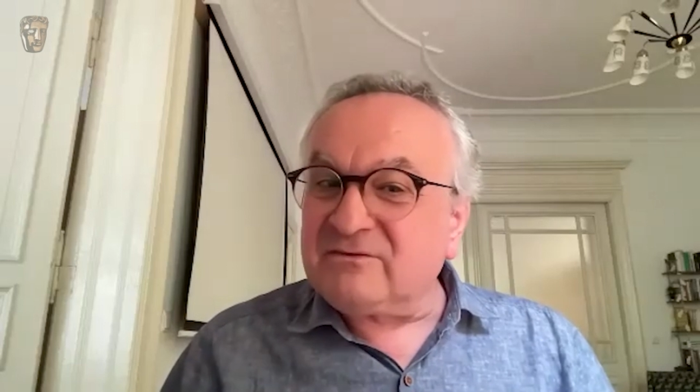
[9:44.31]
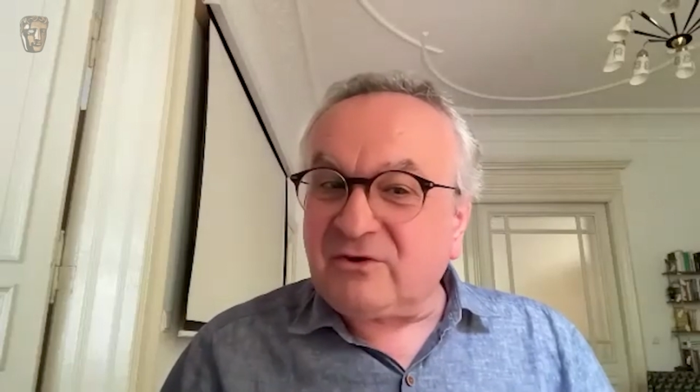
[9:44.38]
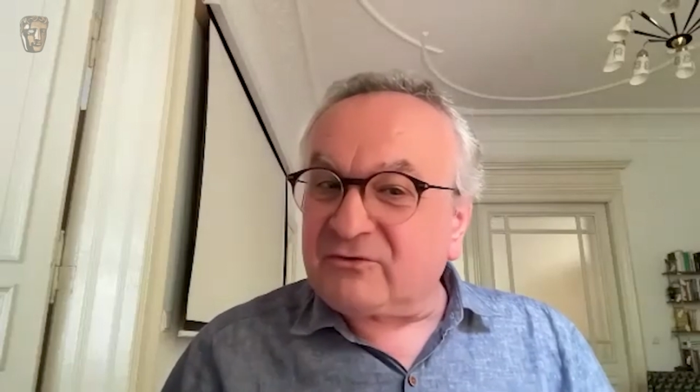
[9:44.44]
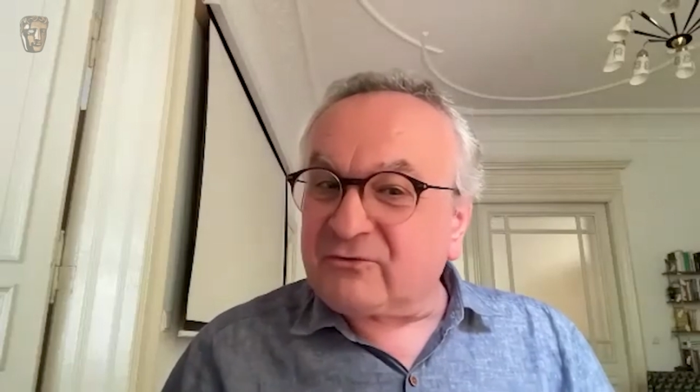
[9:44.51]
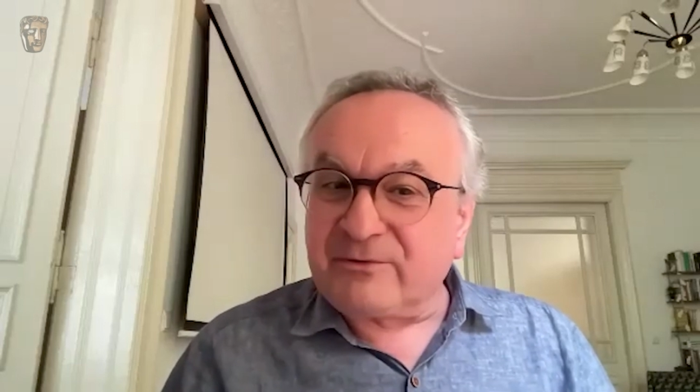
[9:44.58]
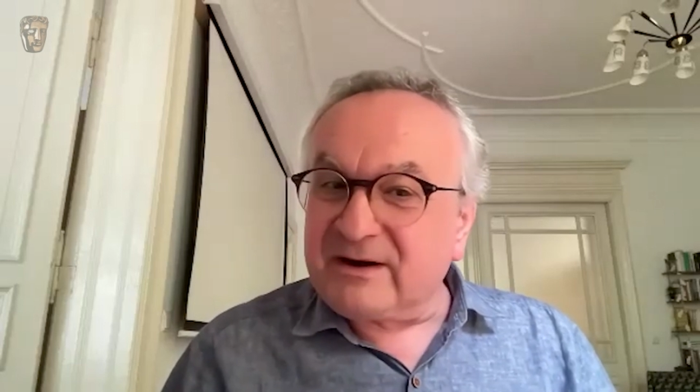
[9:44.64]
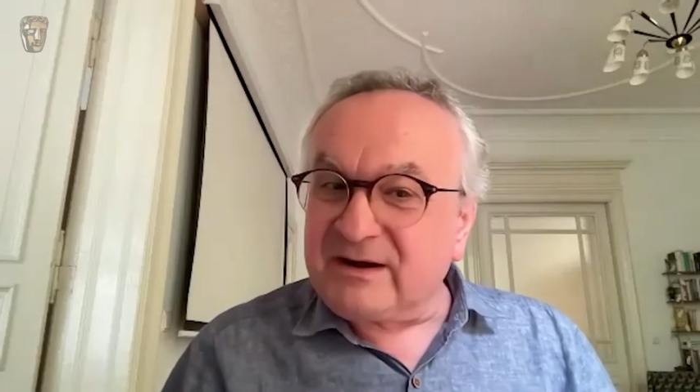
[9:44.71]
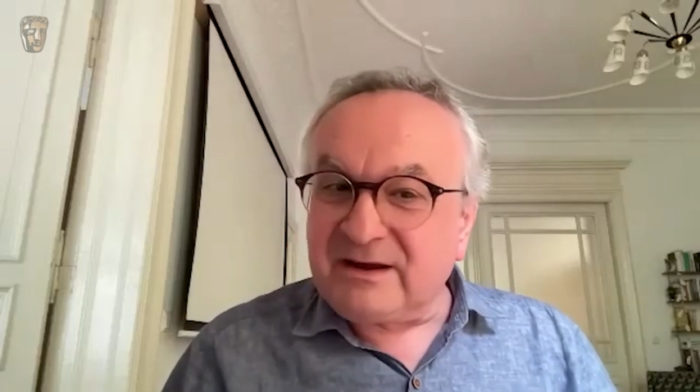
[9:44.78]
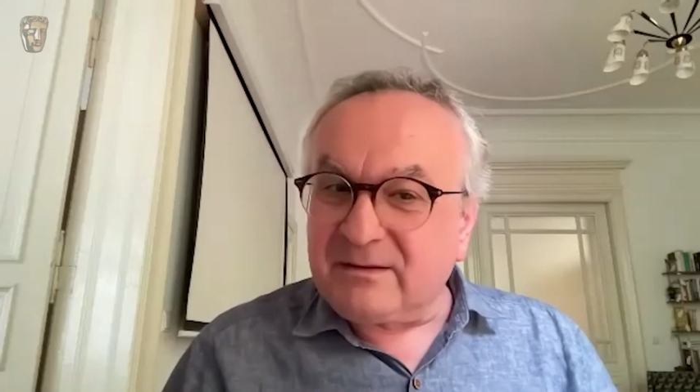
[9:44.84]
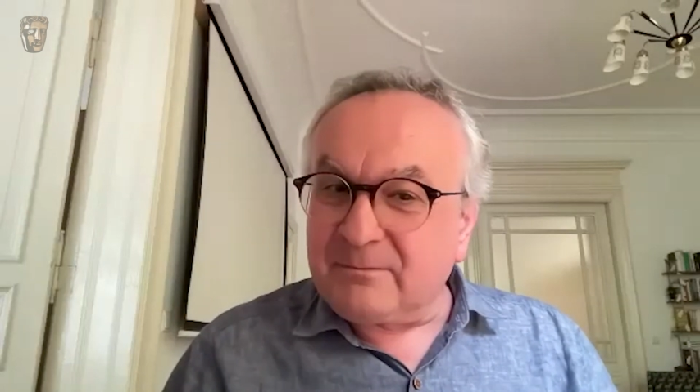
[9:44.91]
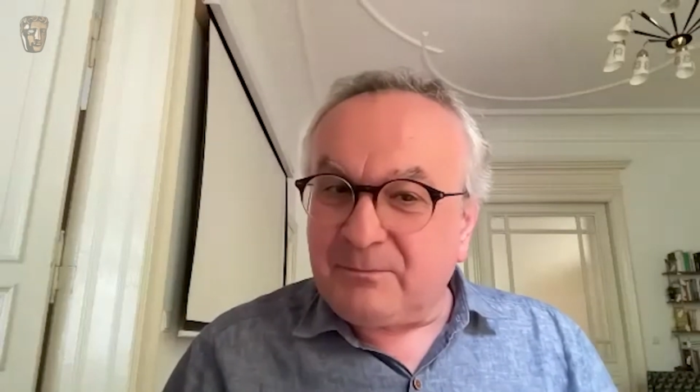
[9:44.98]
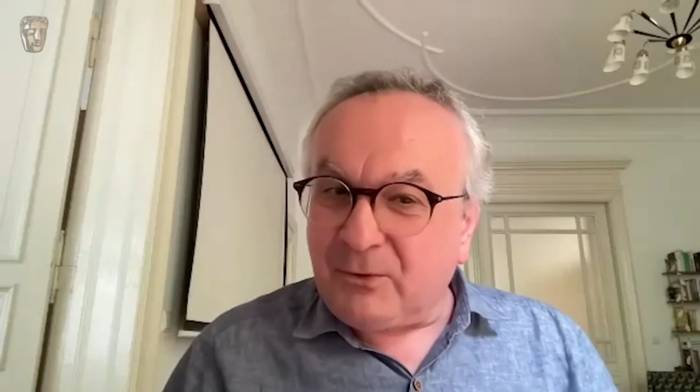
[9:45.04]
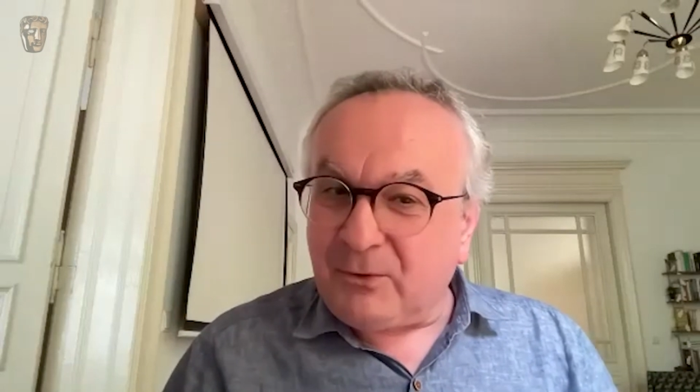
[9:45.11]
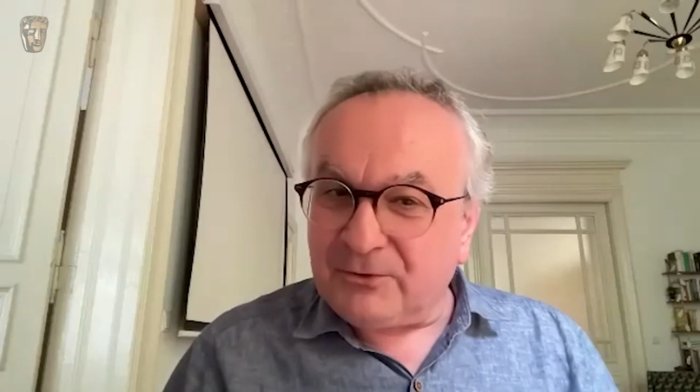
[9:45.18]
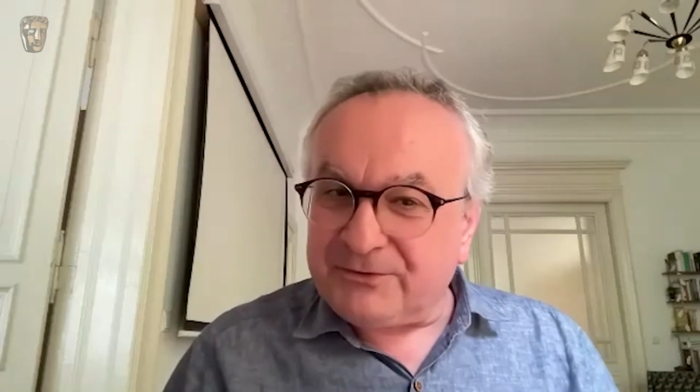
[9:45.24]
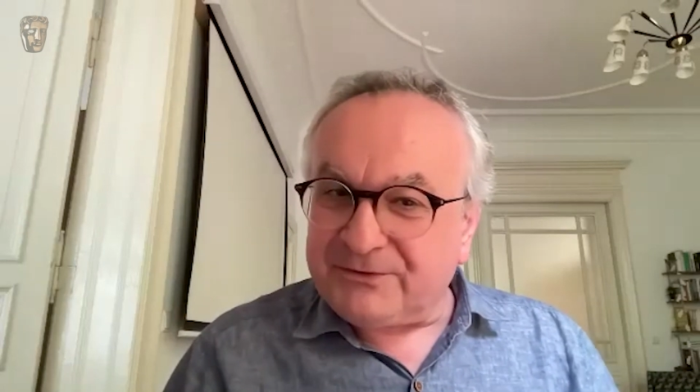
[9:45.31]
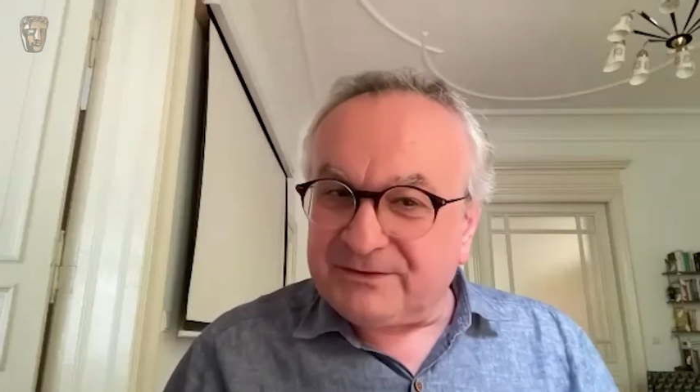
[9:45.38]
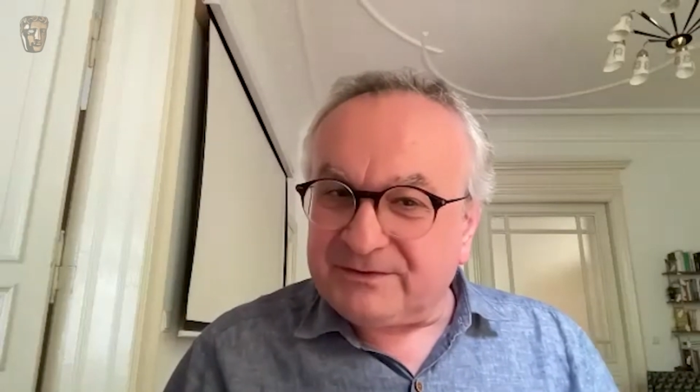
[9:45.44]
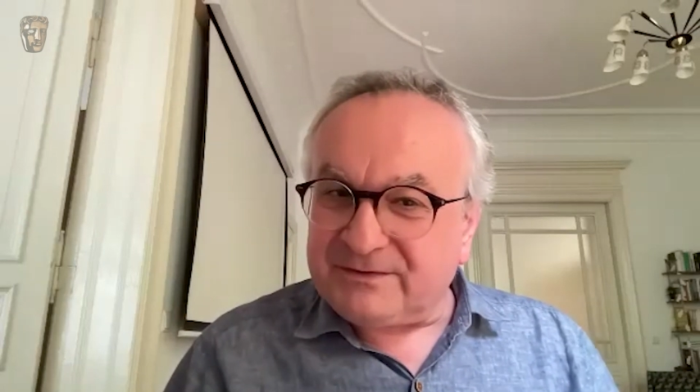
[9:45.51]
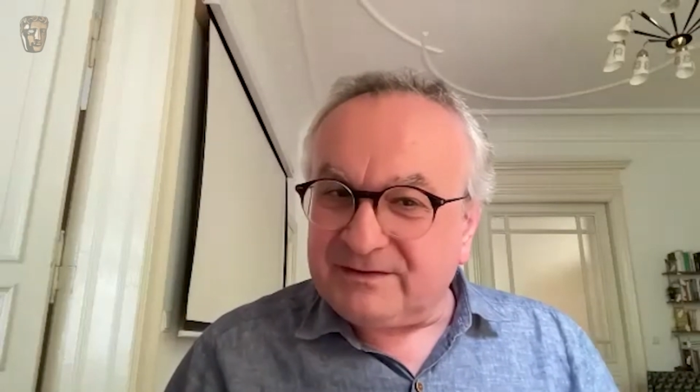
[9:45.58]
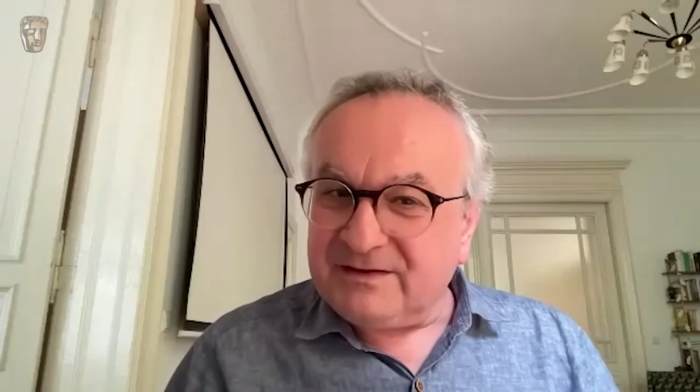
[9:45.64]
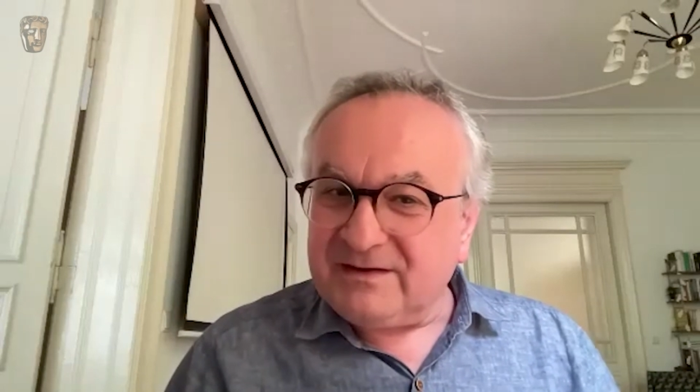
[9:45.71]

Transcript: not really important.